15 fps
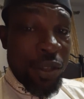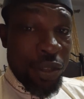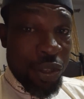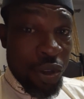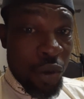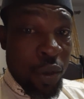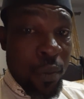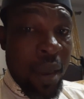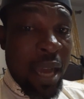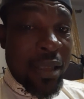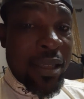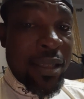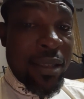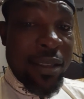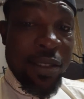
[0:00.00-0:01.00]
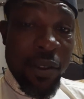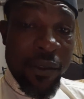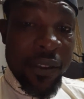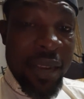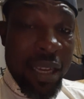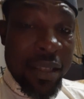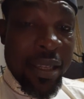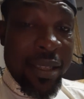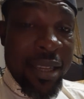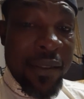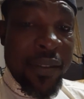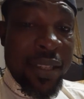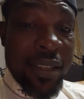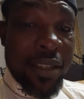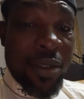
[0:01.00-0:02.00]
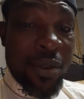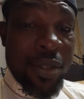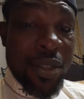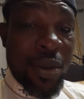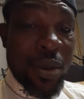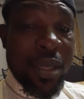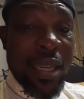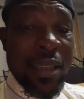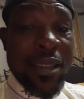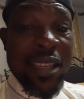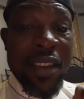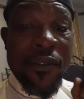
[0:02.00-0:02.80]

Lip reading: Yomi Martins, your financial services consultant.